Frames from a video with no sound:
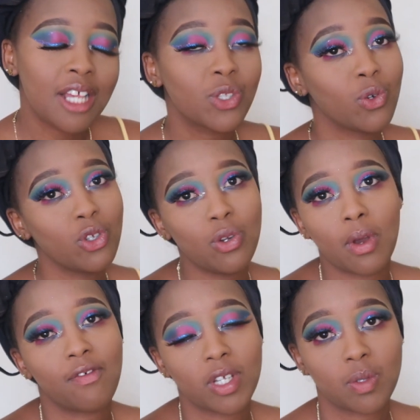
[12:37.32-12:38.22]
So you know,
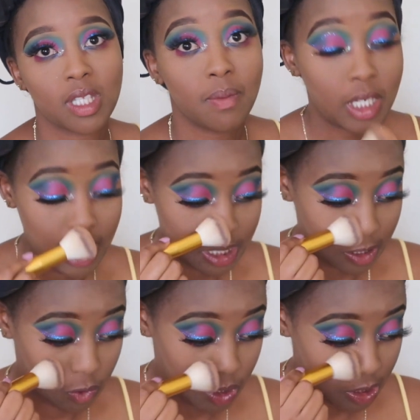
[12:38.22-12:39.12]
of course, when somebody does
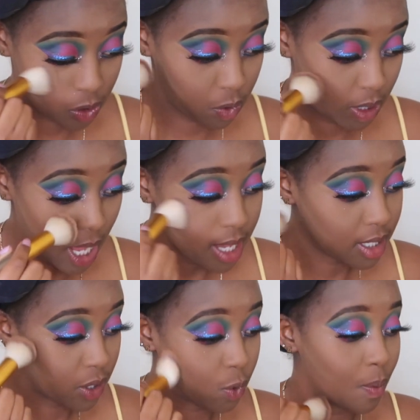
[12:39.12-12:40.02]
that, you just know guy
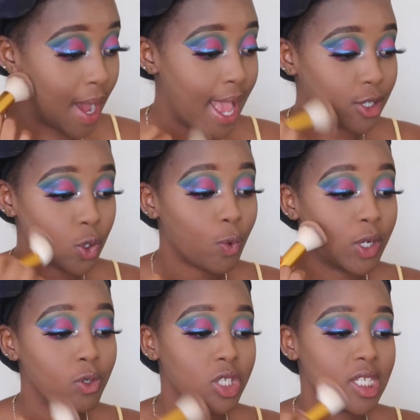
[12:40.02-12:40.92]
ni kubaya. So when
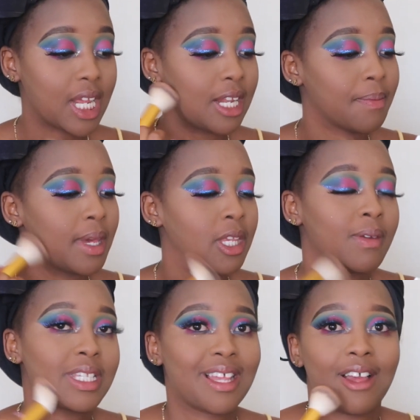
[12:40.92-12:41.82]
you just tell him, and
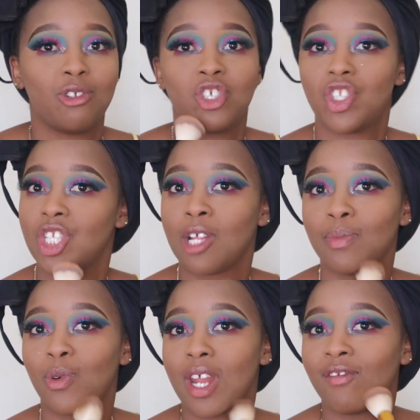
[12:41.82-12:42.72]
yes, you just tell
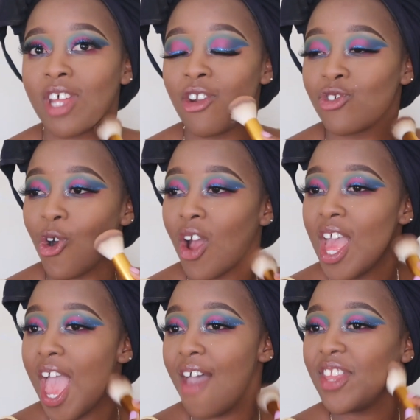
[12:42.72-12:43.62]
me what I've done wrong,
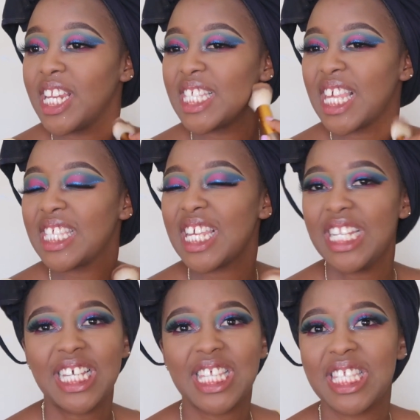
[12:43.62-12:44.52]
and then he says
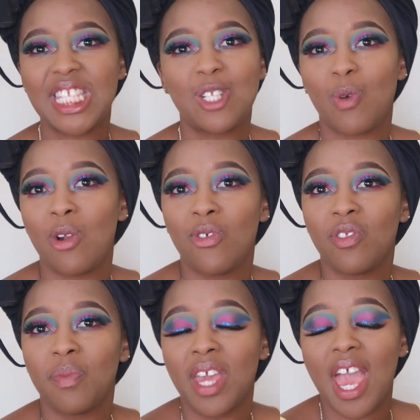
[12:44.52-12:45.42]
it doesn't sit well
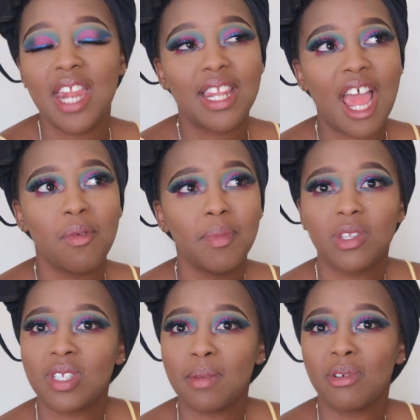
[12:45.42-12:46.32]
with me. And I remember
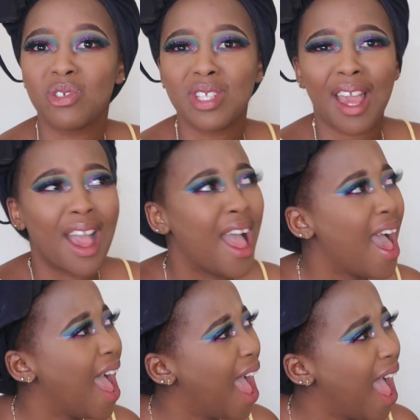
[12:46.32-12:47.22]
there was a time I was just like,
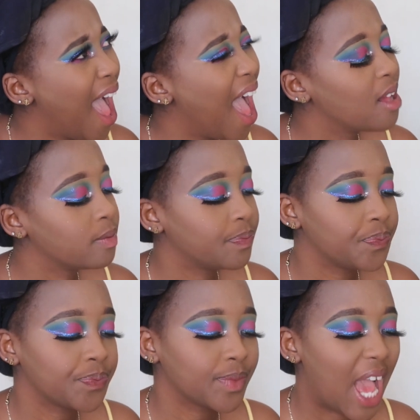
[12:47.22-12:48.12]

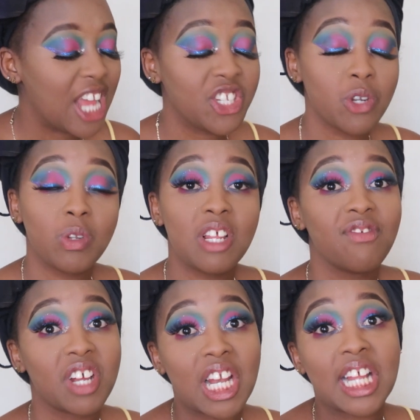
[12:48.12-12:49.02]
I genuinely
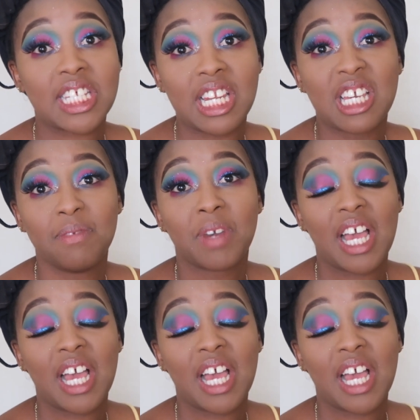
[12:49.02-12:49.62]
felt like telling him,